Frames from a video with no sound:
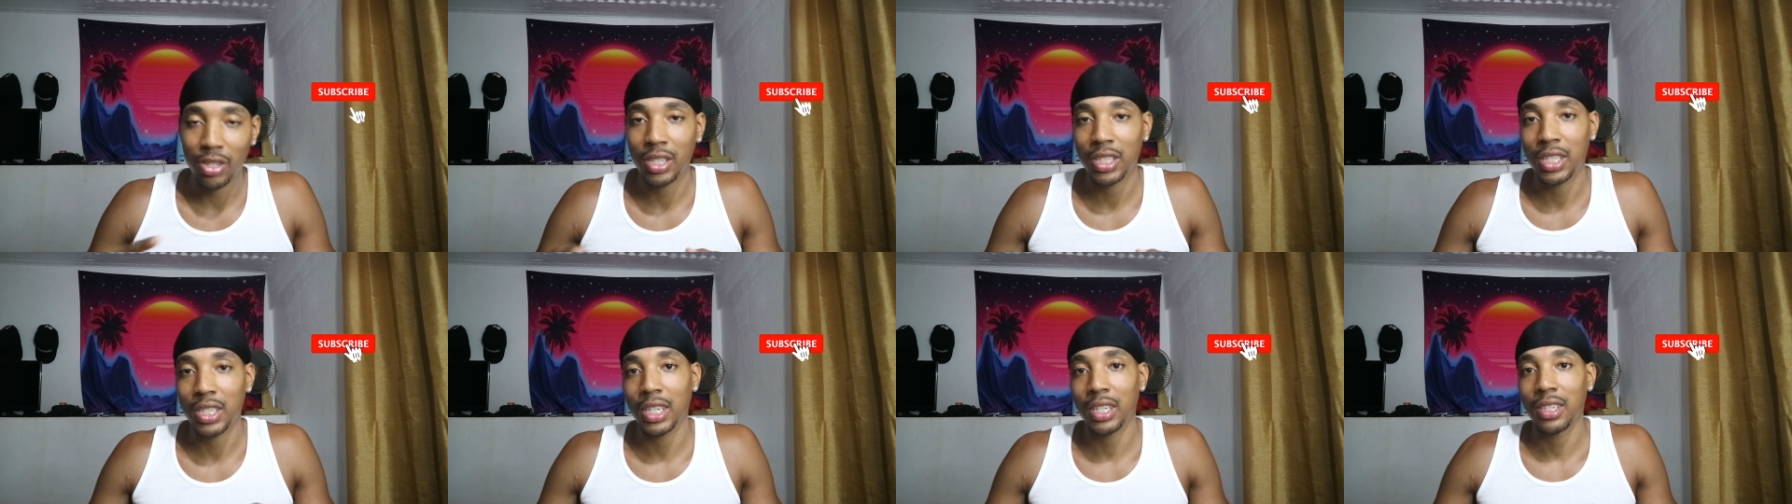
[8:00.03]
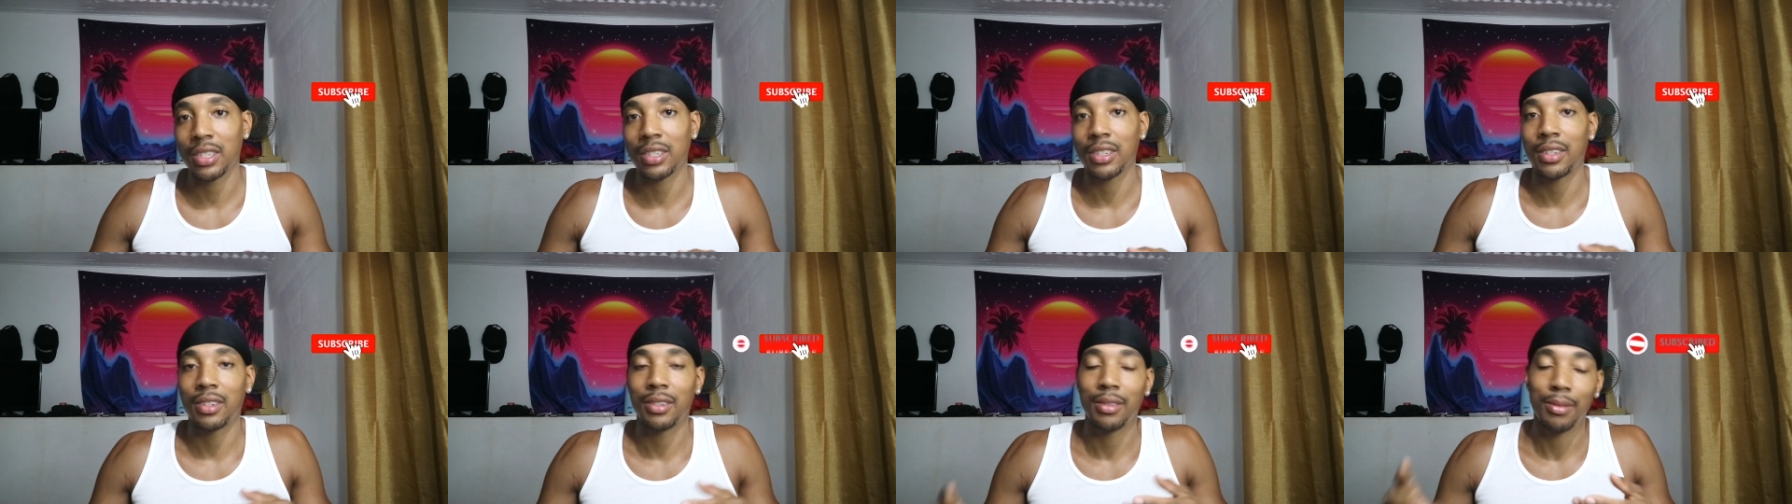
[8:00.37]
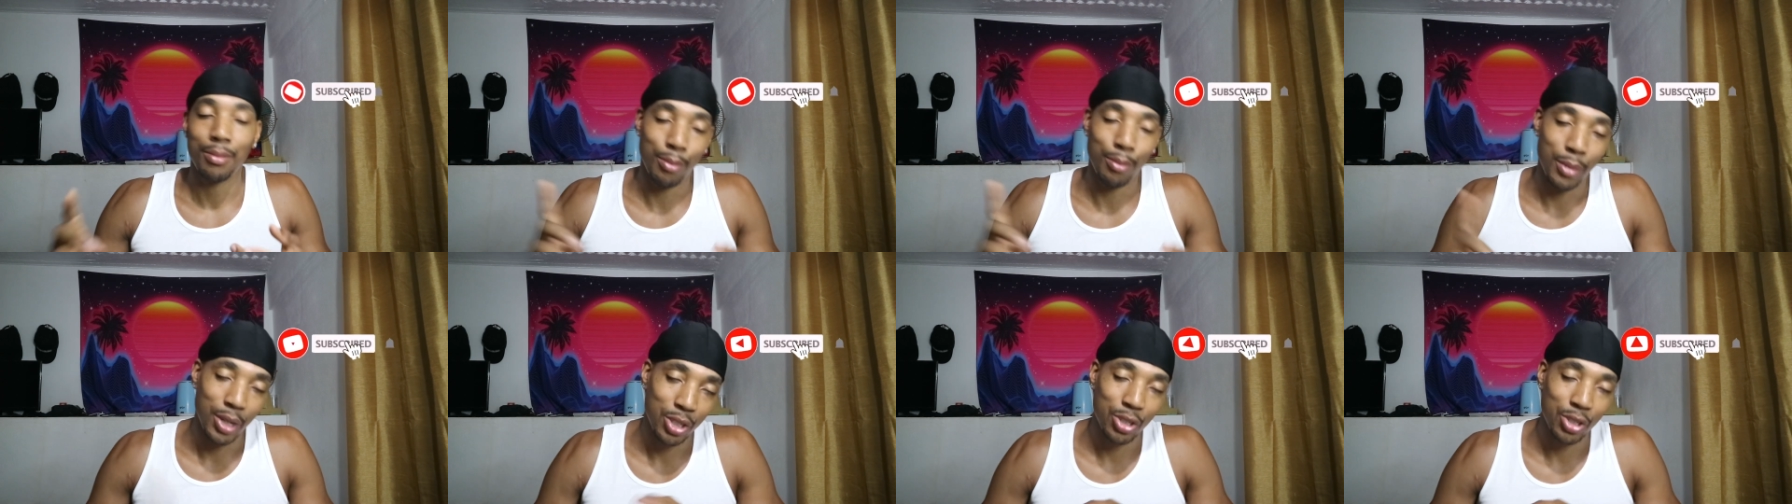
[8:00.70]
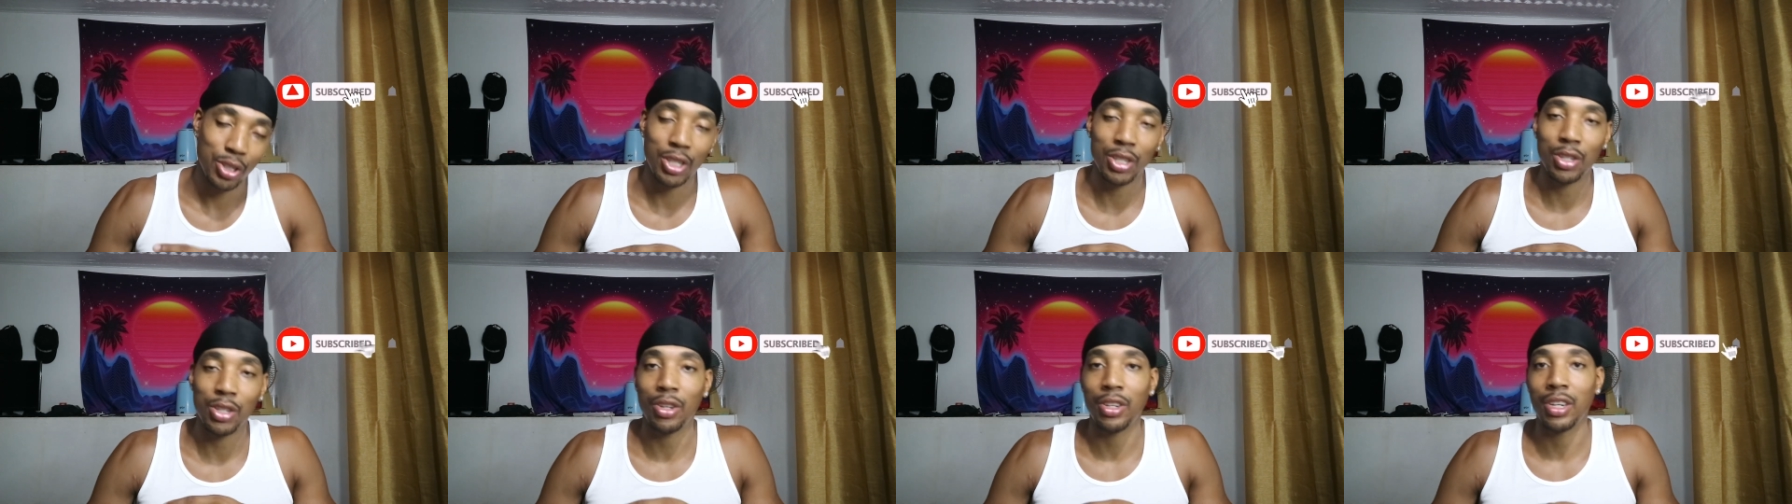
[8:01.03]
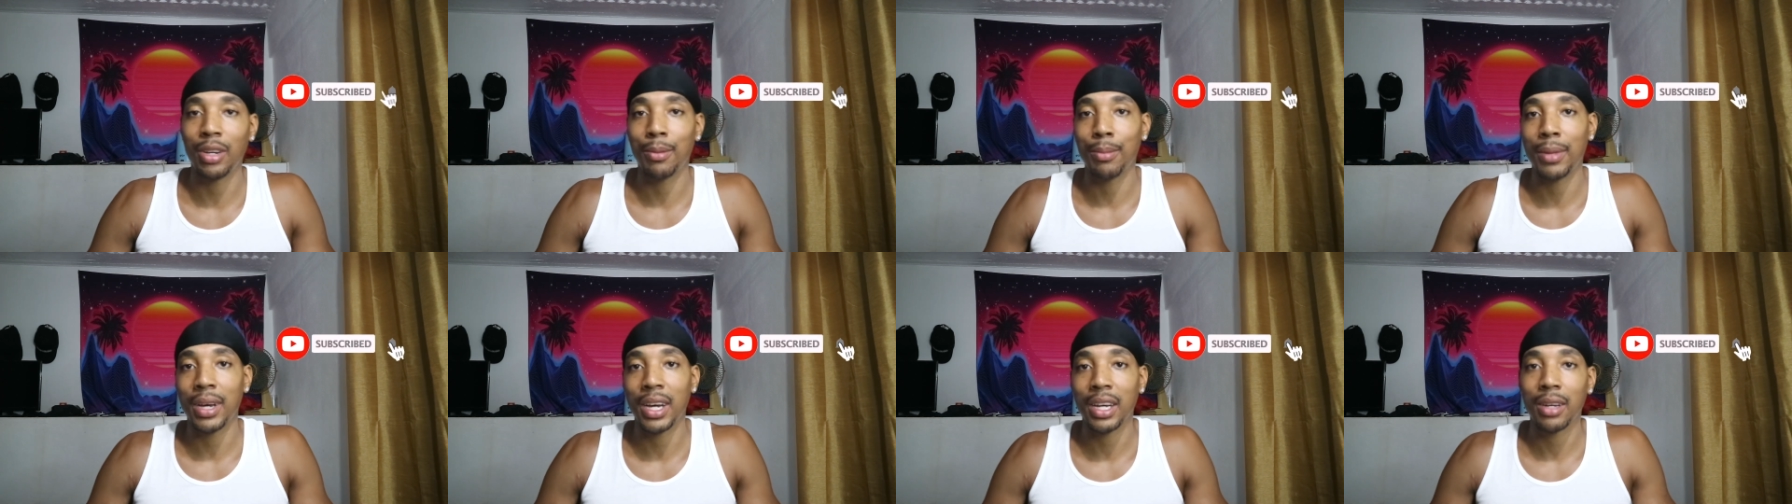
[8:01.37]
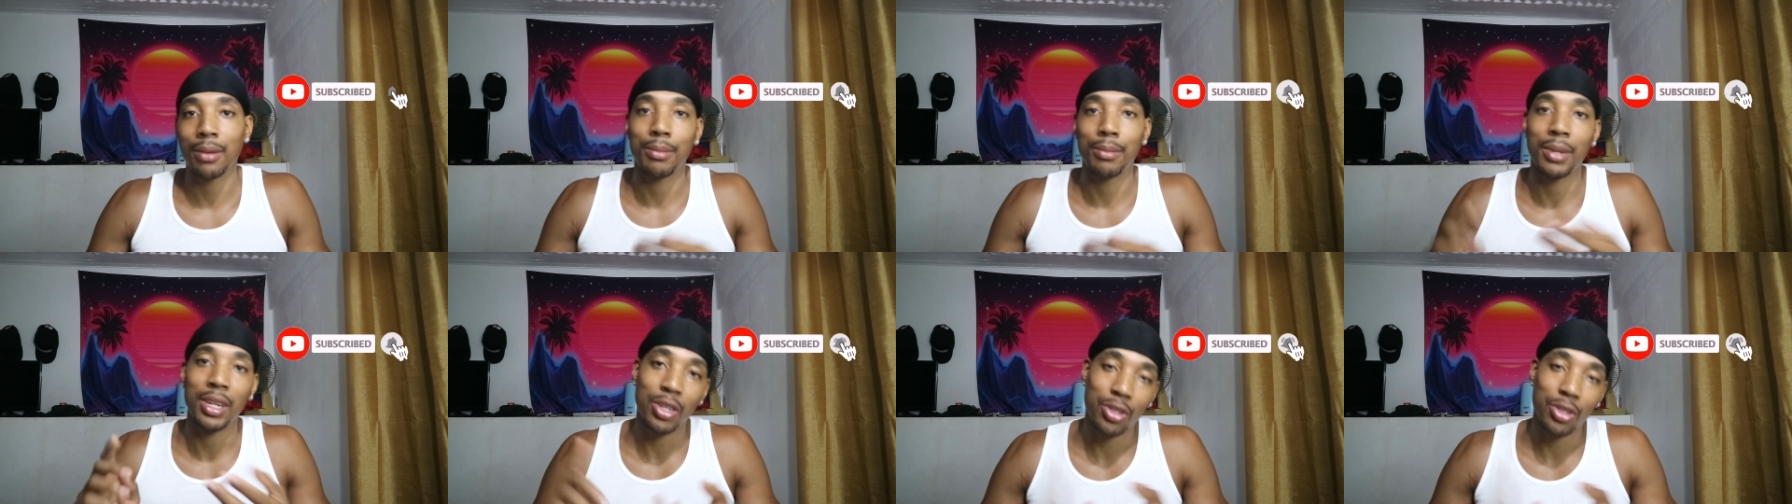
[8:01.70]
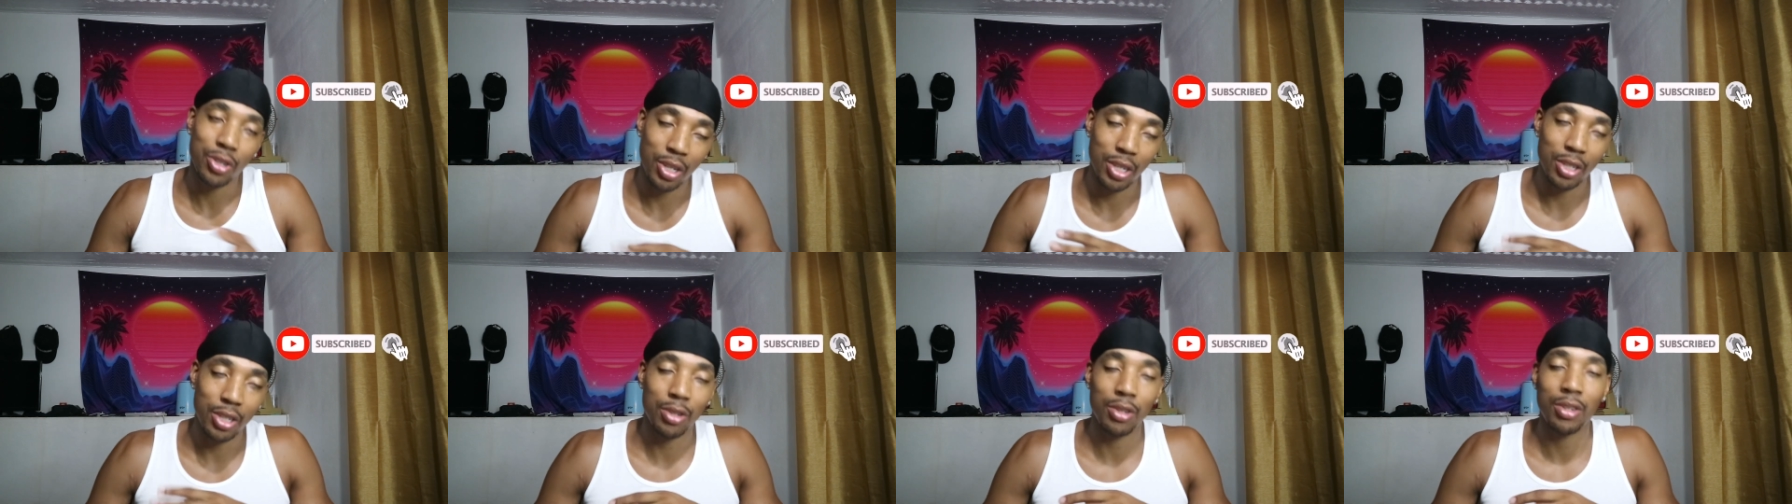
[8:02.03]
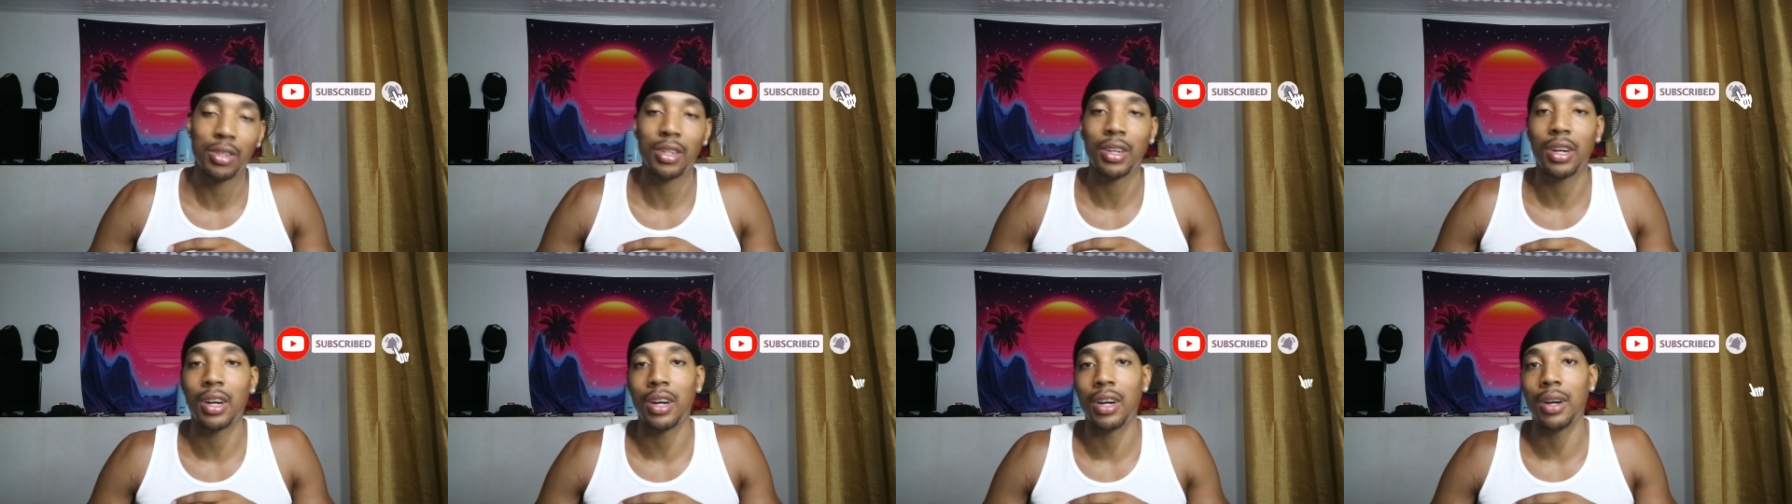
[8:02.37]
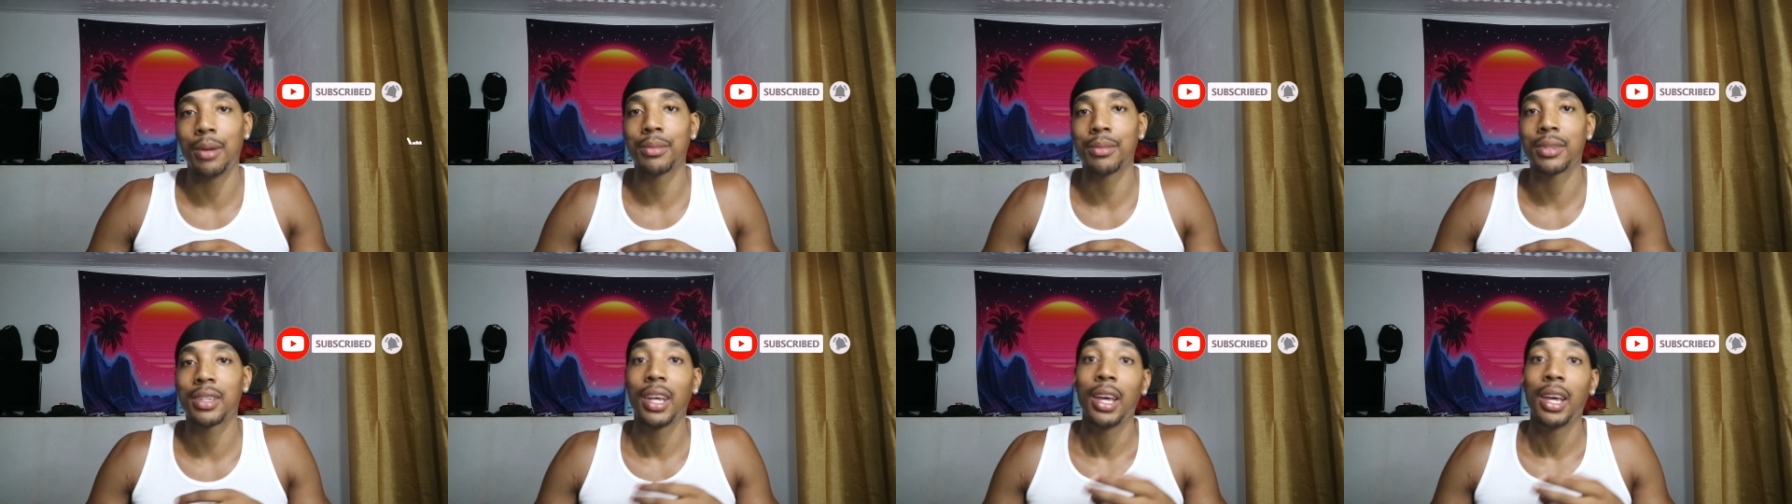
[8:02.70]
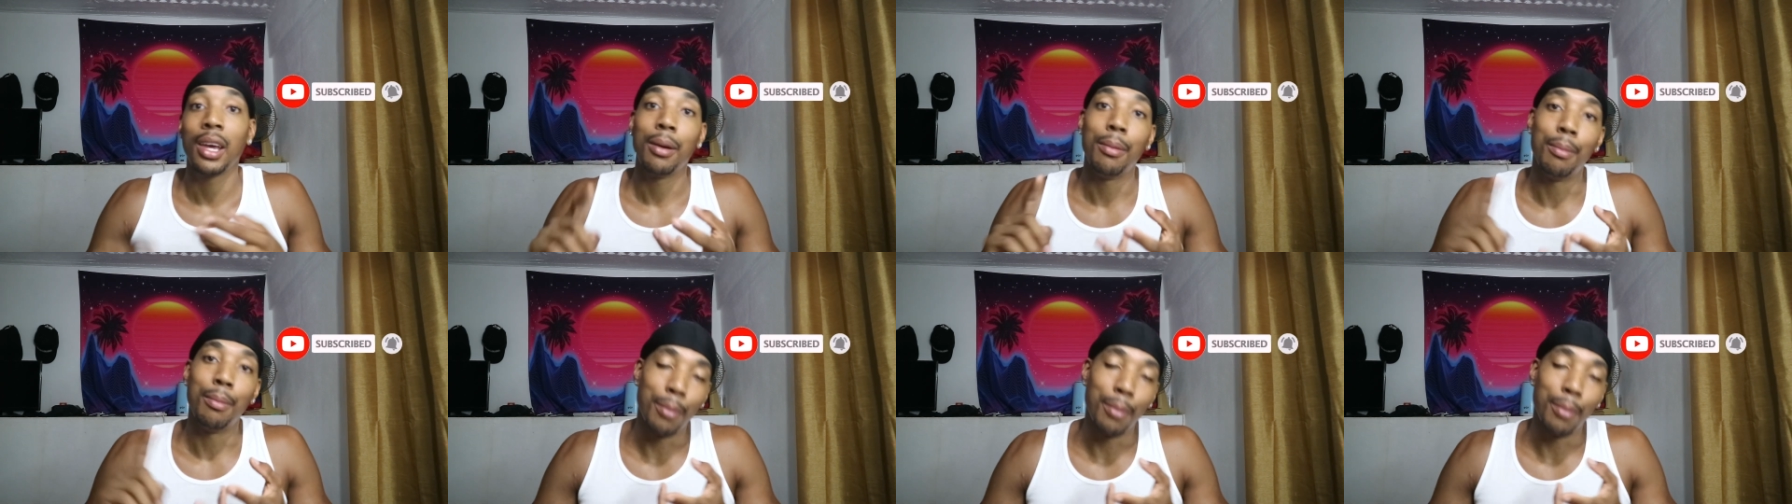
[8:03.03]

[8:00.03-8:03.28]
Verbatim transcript: doing your chest, make sure you're doing your back, make sure you're doing your arms,